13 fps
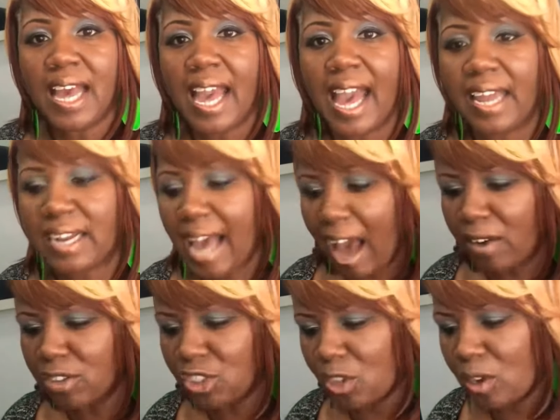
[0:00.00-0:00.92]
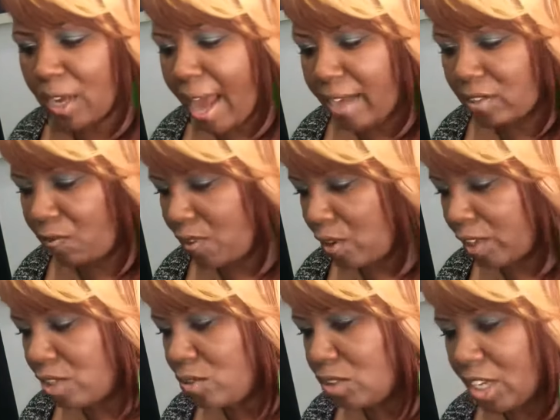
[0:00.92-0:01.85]
And how does your locks feel?
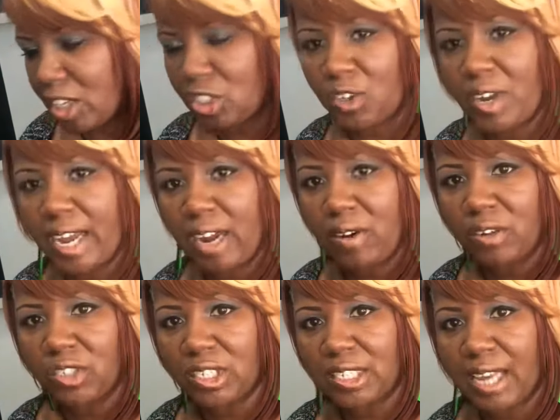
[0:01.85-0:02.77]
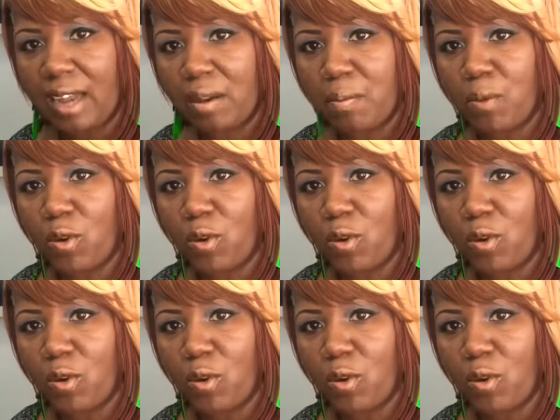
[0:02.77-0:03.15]
Can you touch your hair and just kind of